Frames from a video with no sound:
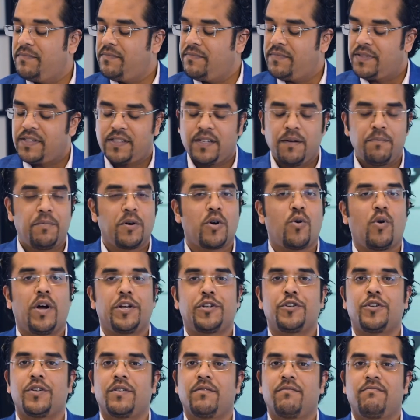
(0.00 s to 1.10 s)
Simple
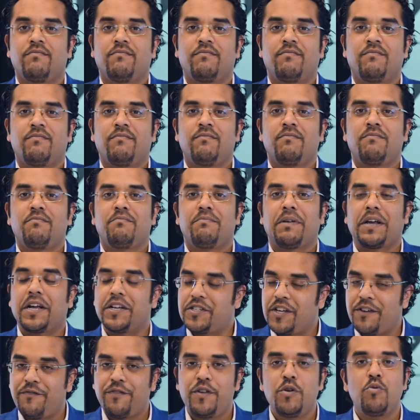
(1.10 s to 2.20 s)
question. Because
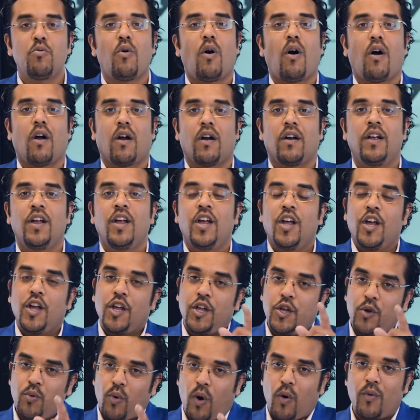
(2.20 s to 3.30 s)
if you are,
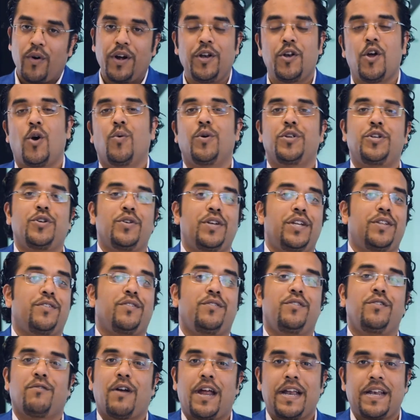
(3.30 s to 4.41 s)
you already know what you need to
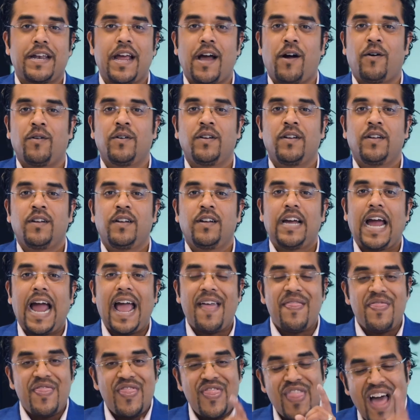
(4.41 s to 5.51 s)
do right now.
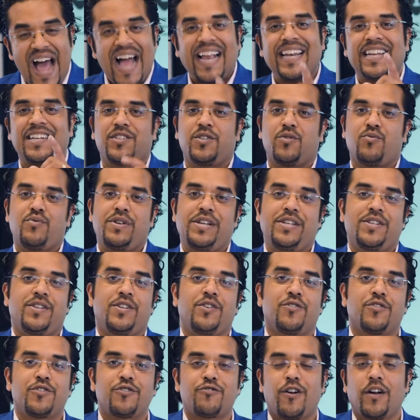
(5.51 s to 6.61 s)
And that is the reason
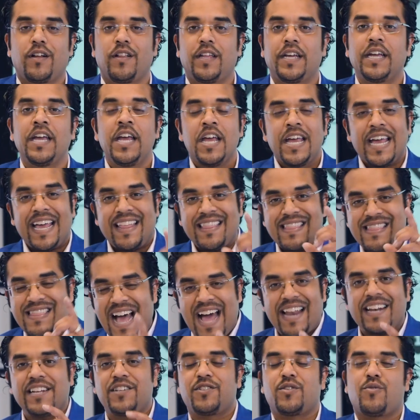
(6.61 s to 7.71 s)
you're struggling, and
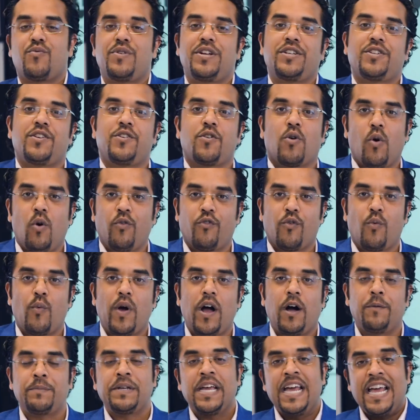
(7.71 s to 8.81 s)
that is the reason you're
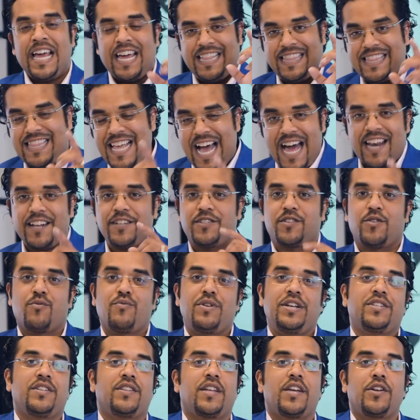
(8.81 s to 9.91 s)
overwhelmed, and that is the
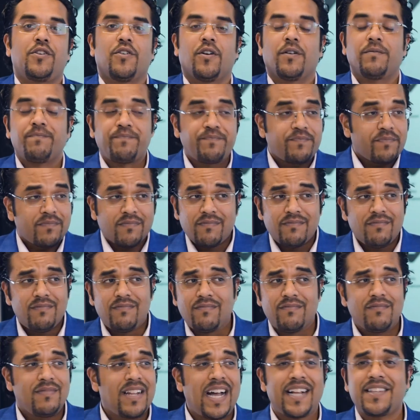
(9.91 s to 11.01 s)
reason that you're
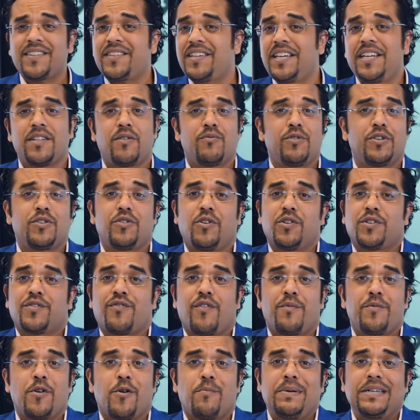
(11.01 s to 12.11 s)
not seeing the results
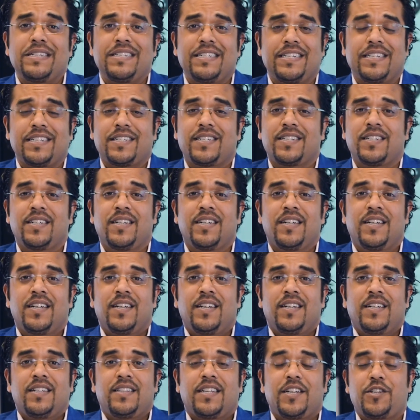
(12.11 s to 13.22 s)
from your business
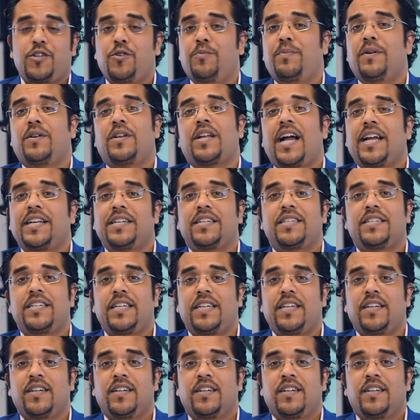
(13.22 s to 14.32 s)
that you've been dying to
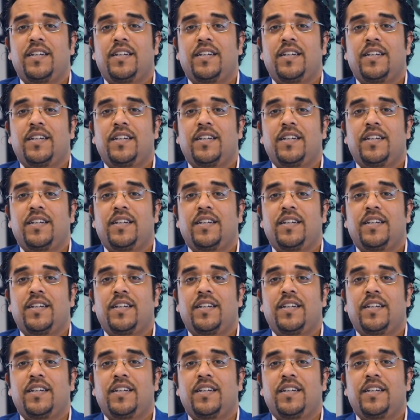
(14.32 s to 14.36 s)
see.